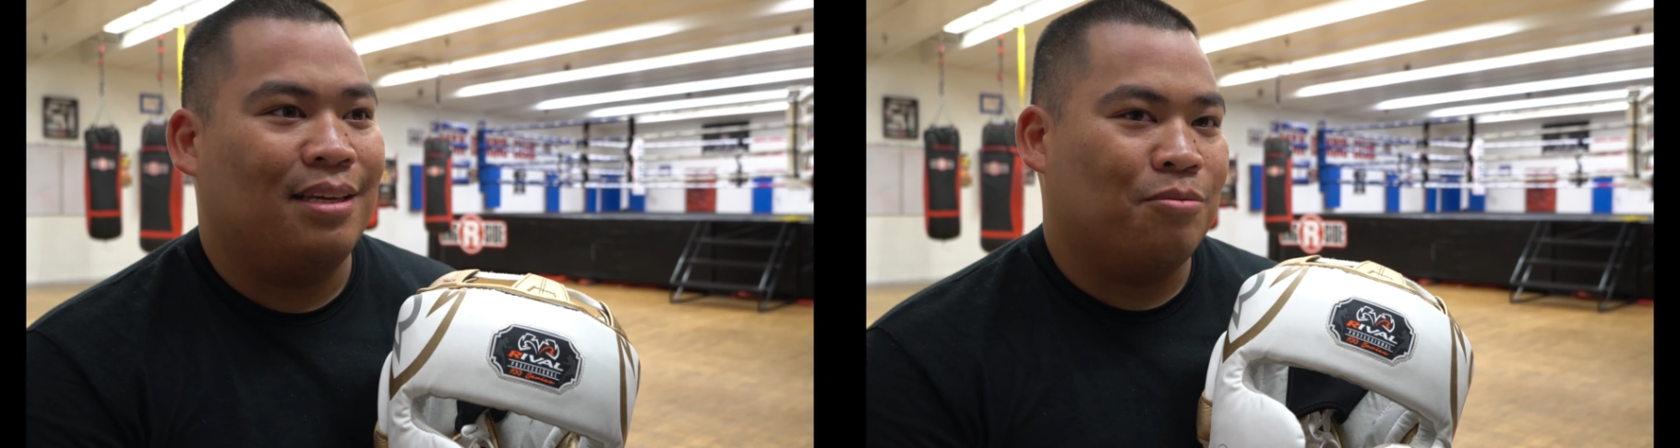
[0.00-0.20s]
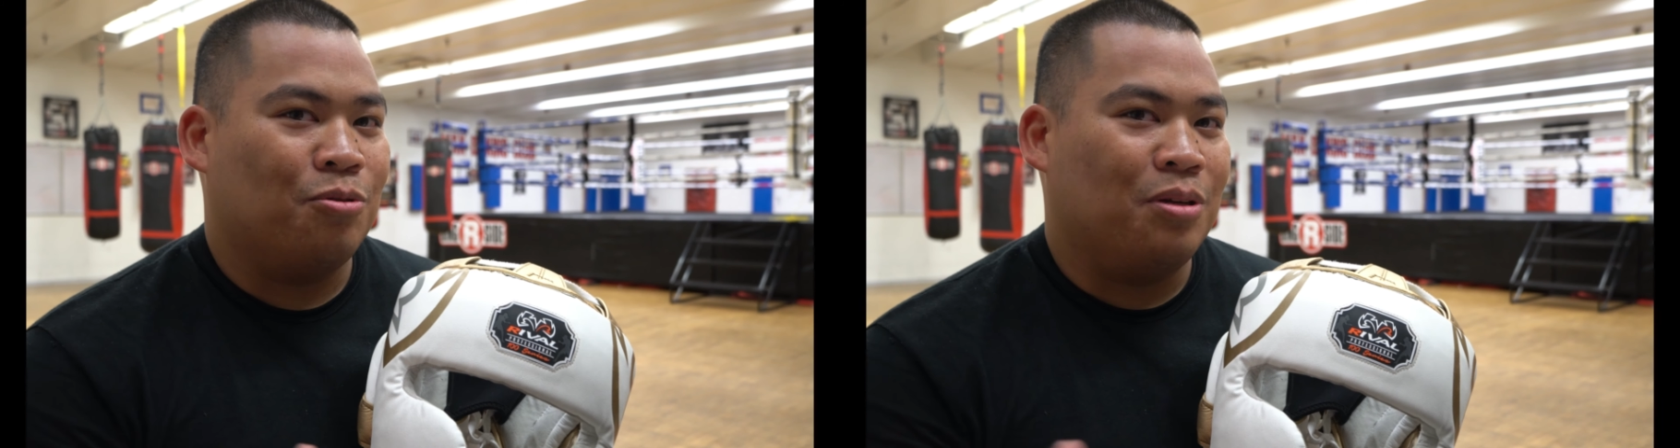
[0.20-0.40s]

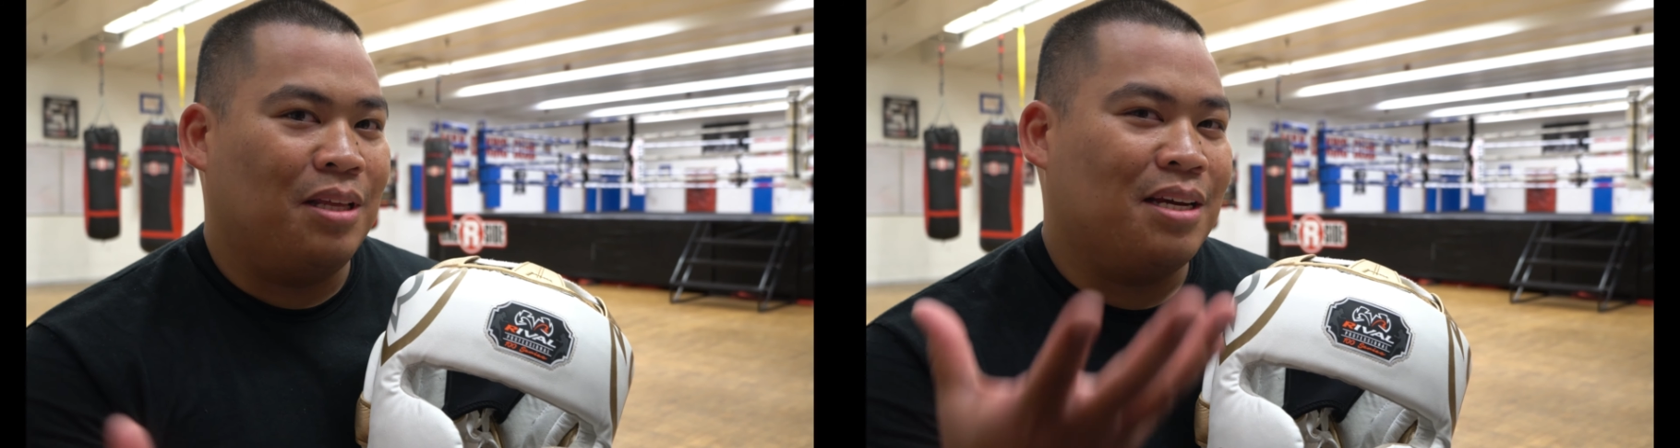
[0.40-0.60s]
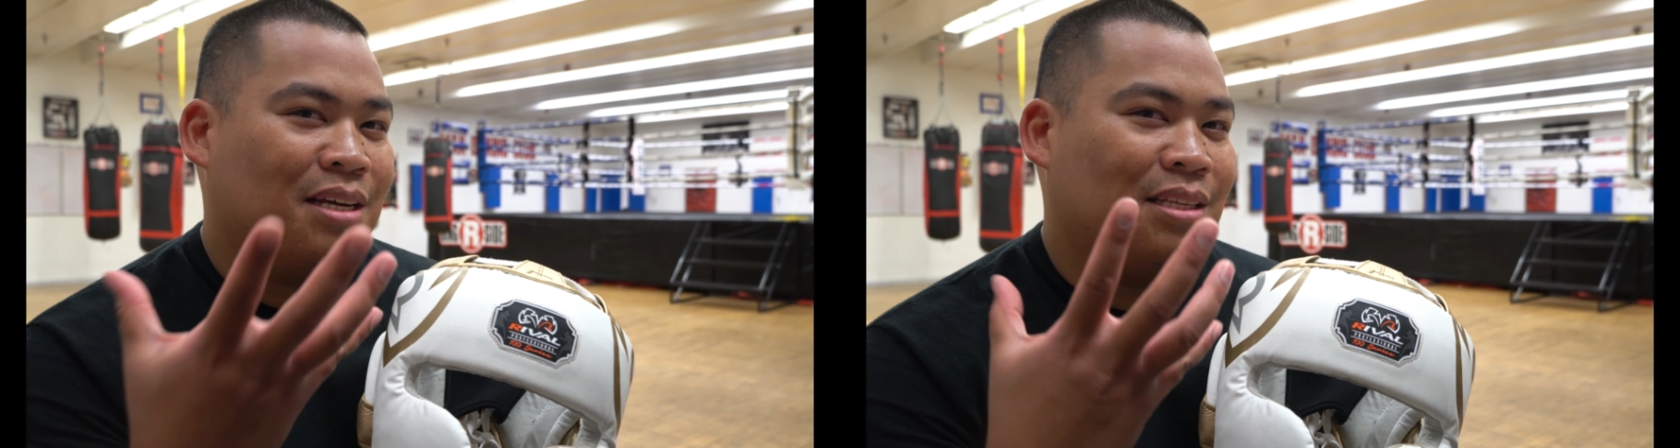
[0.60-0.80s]
really
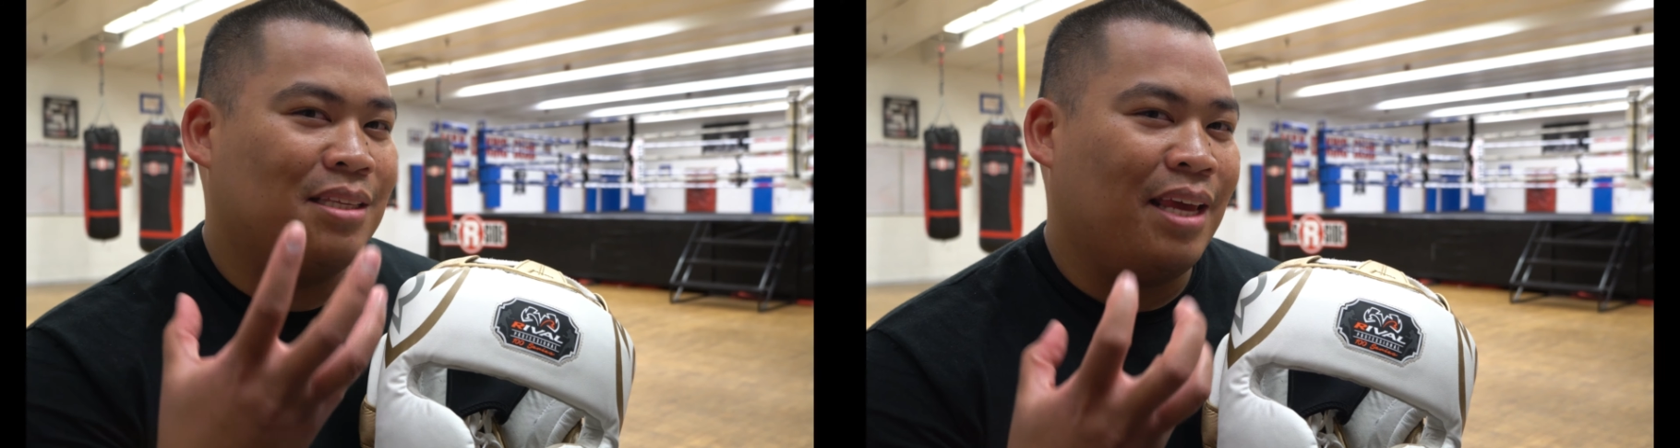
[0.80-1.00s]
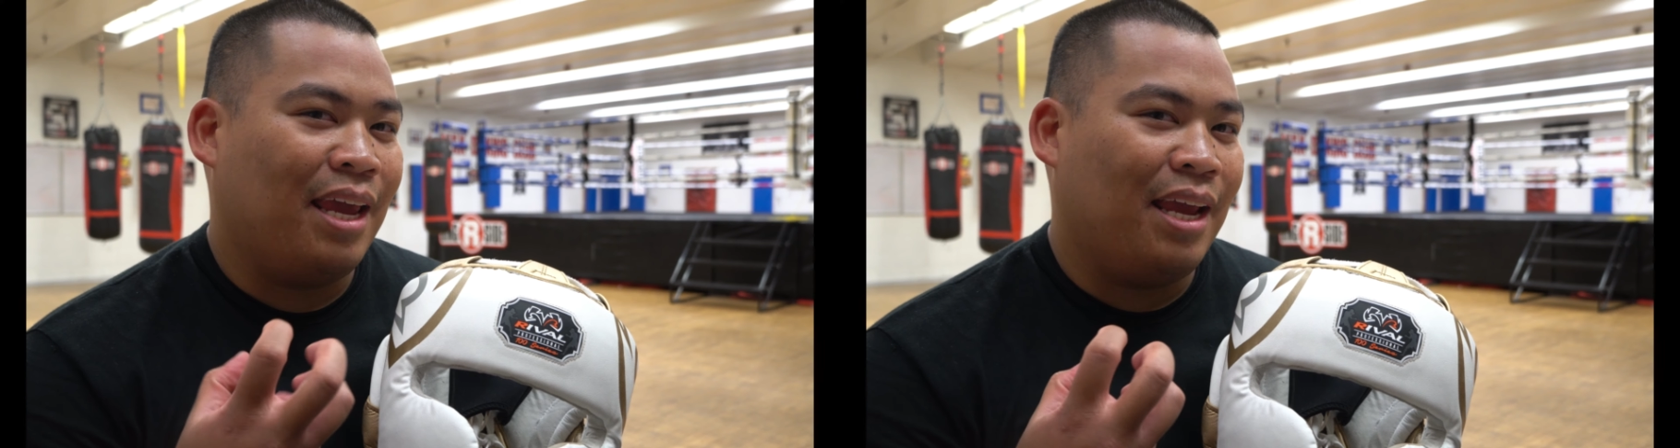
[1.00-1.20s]

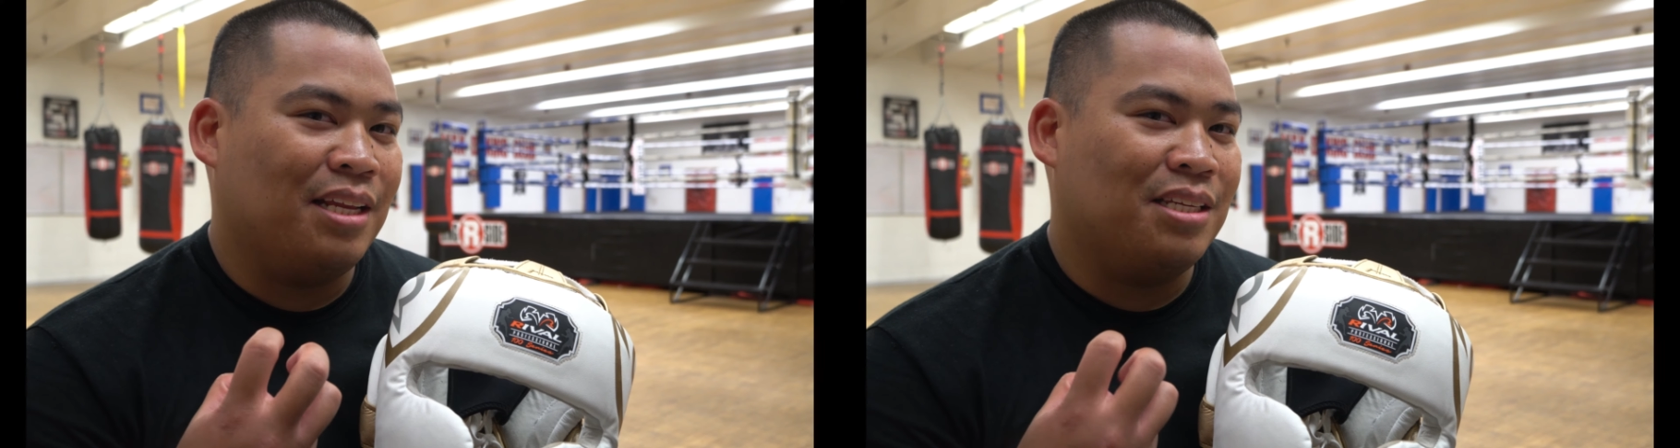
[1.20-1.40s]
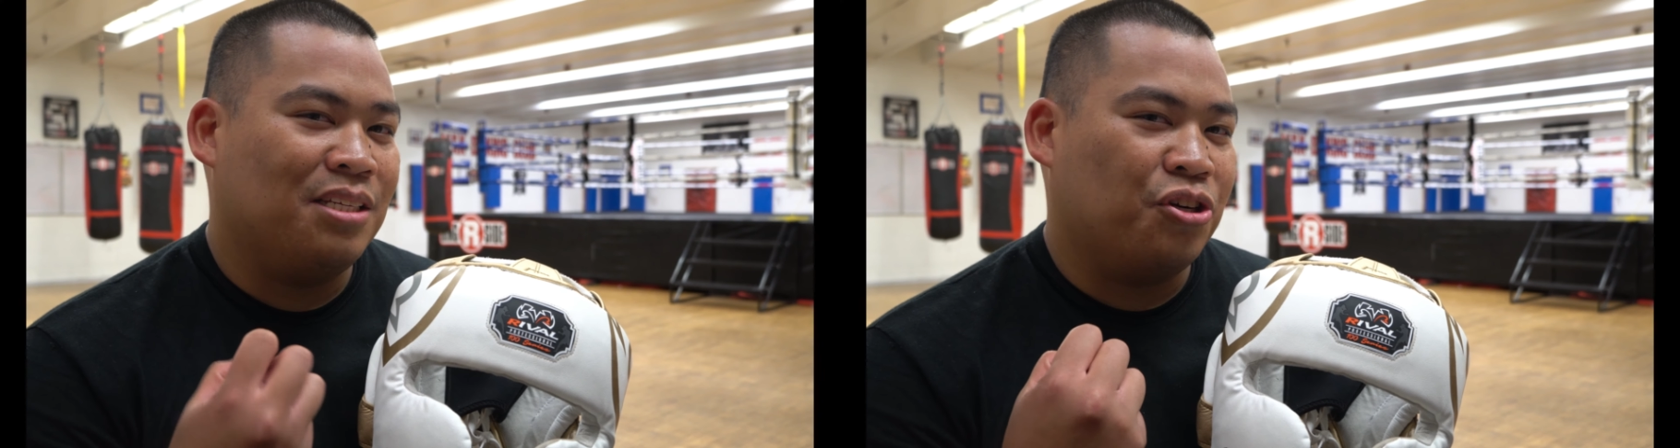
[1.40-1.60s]

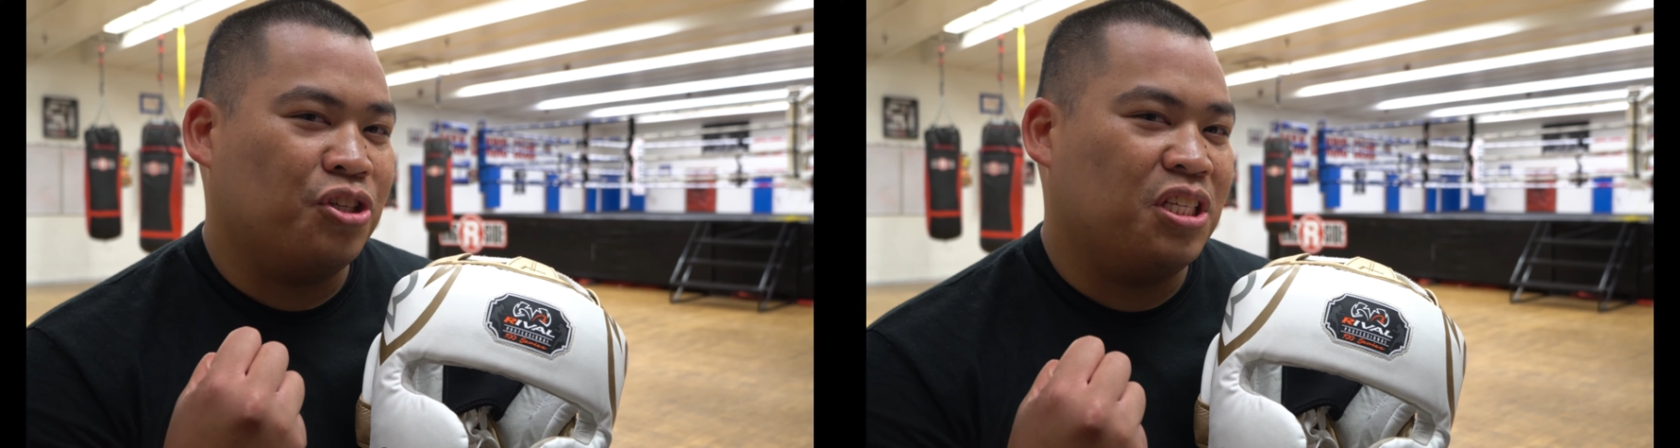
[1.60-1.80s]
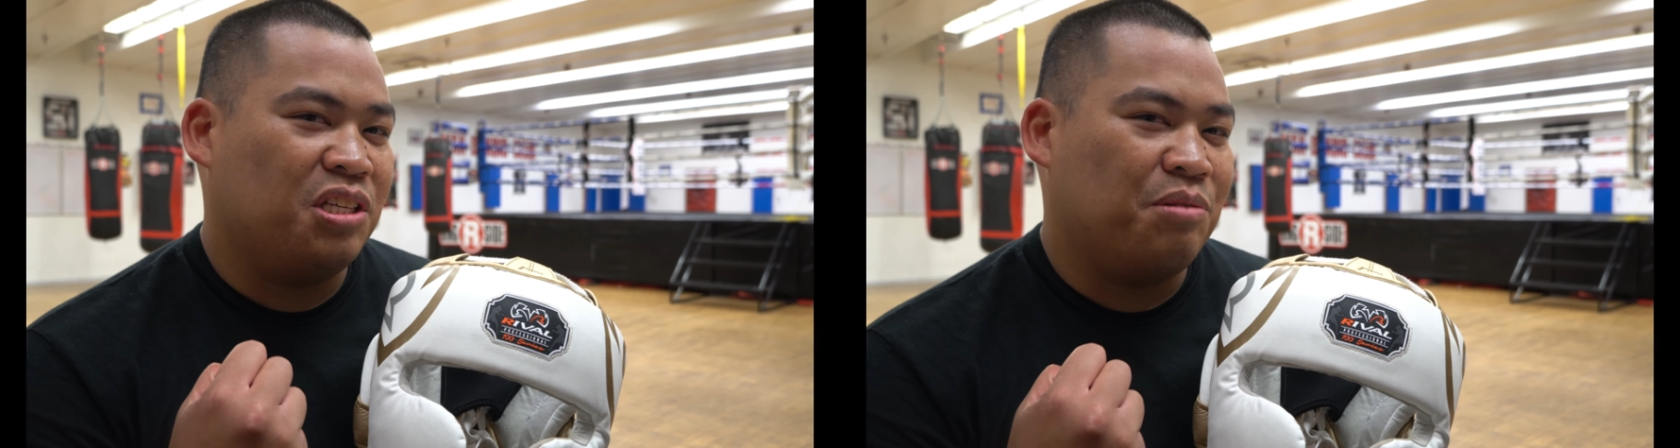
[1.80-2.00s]
contains your
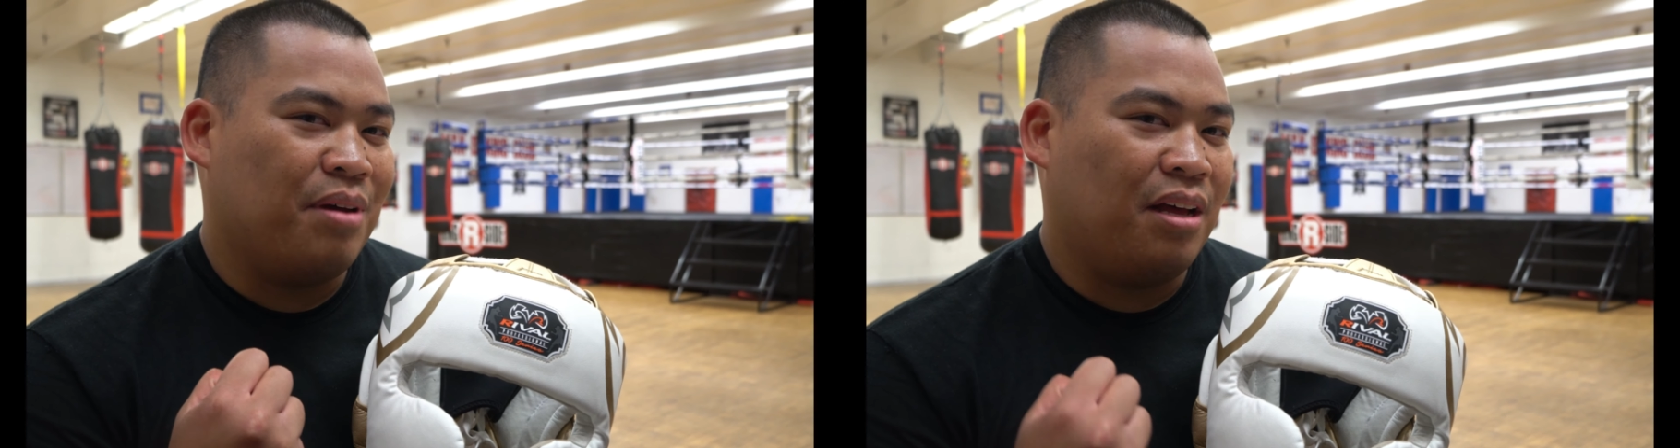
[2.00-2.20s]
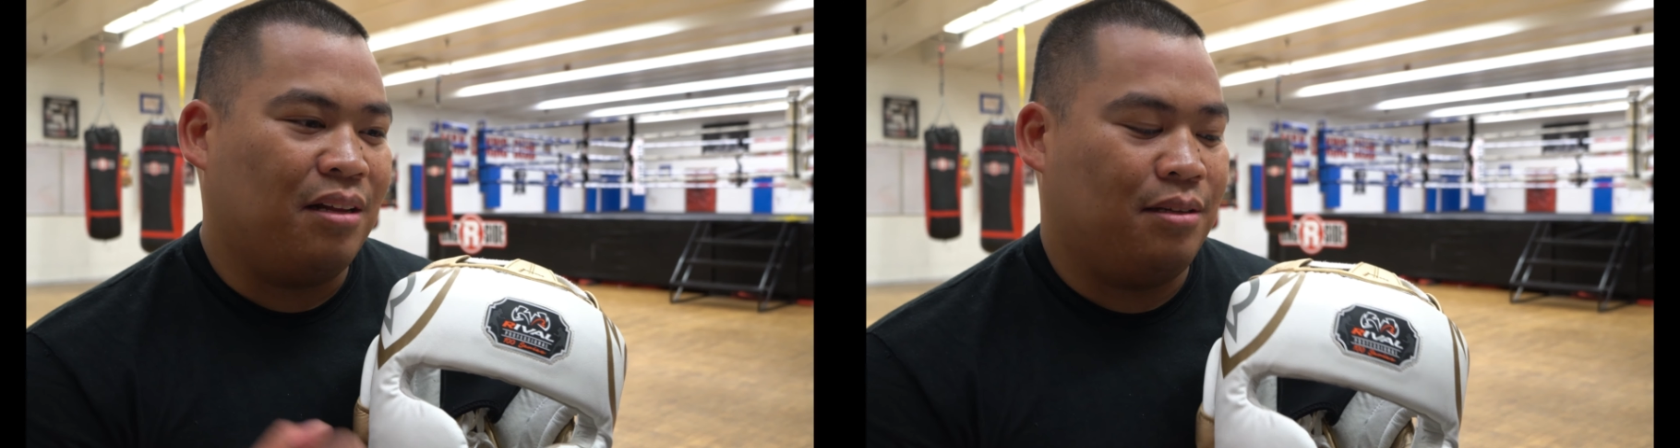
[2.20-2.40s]

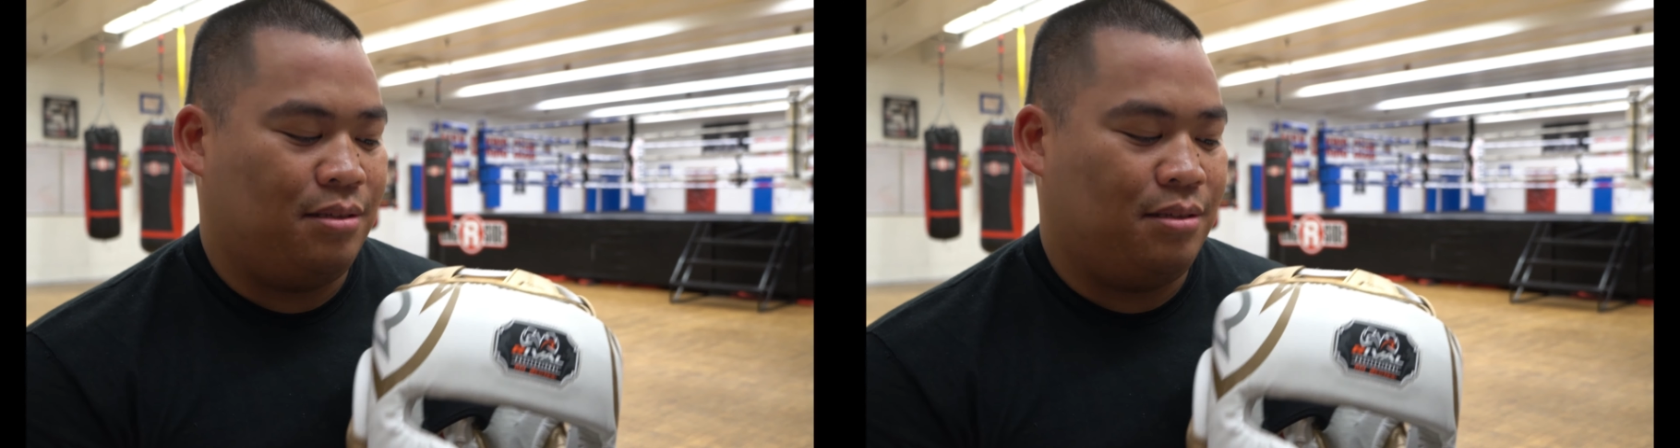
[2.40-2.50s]
smell.